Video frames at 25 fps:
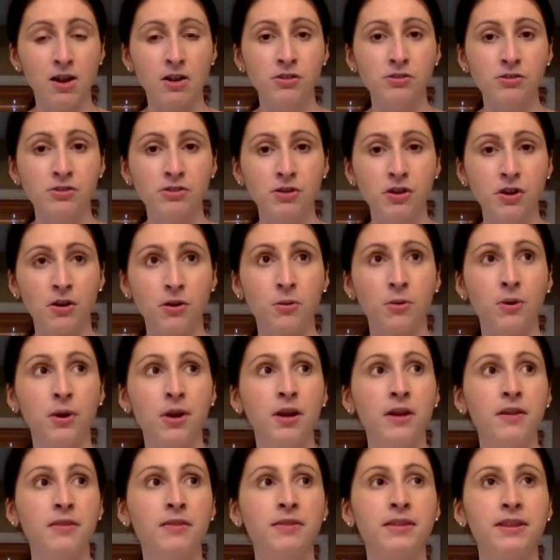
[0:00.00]
So
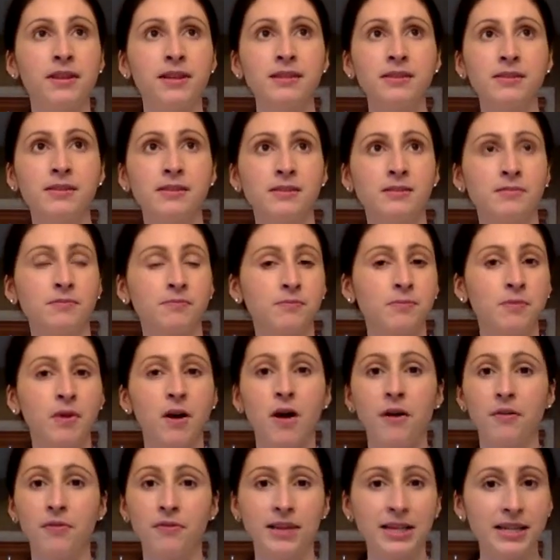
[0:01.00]

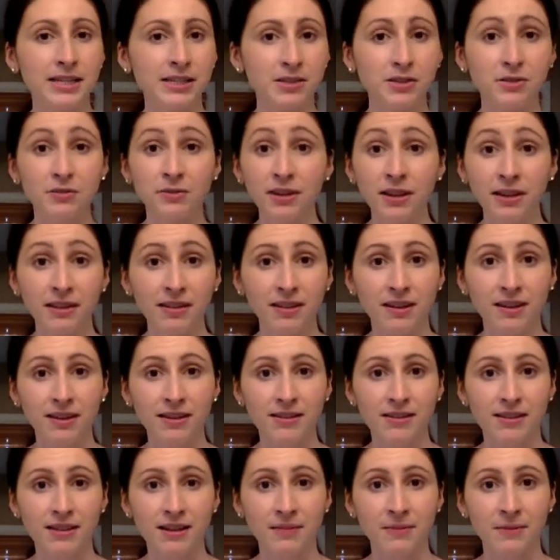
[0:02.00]
these three
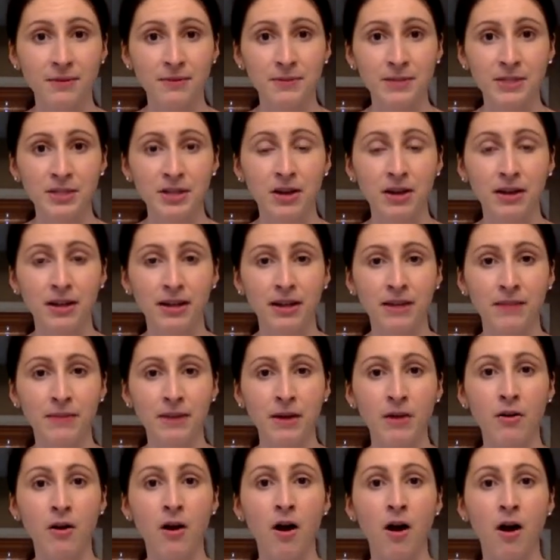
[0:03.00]
things that I'm going to be talking
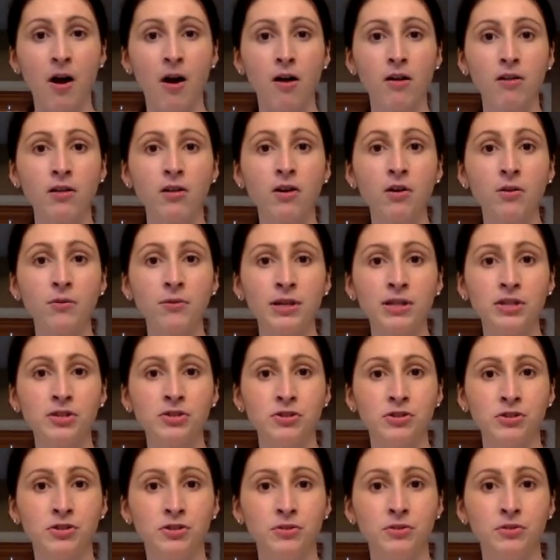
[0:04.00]
about all go
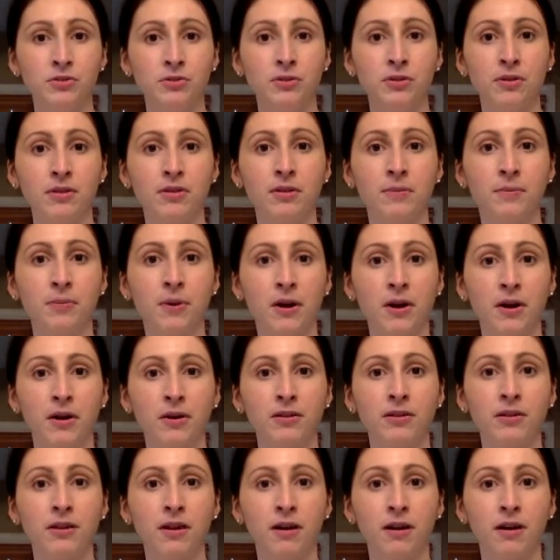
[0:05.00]
into the
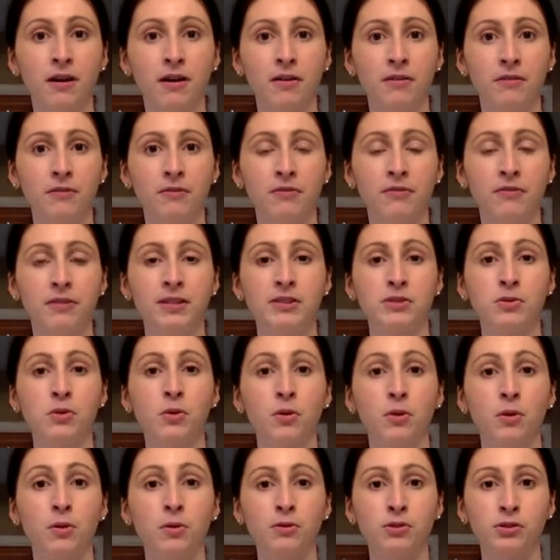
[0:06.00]
part of this
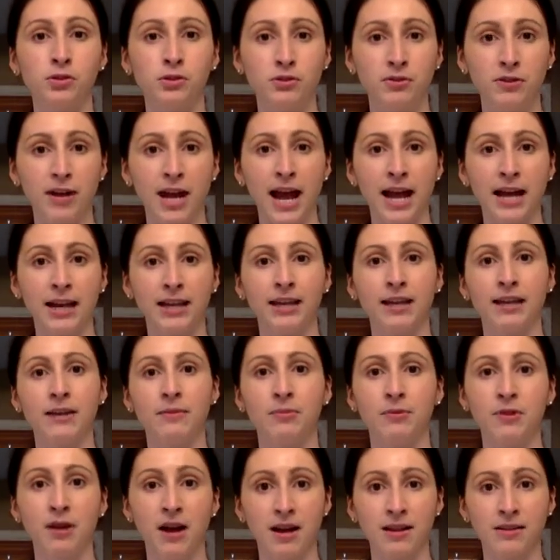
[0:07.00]
whole tracking
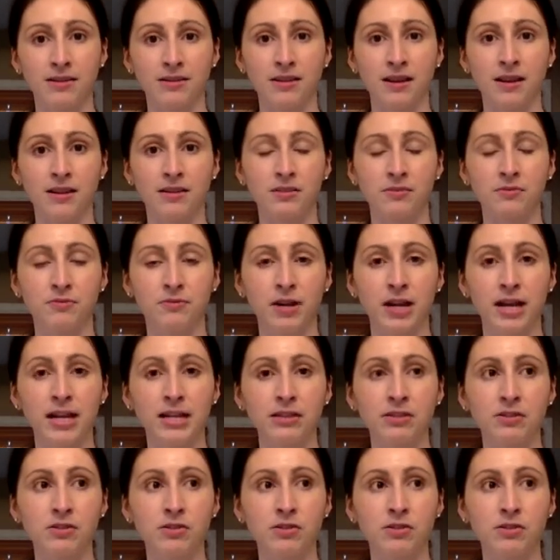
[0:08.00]
process, right?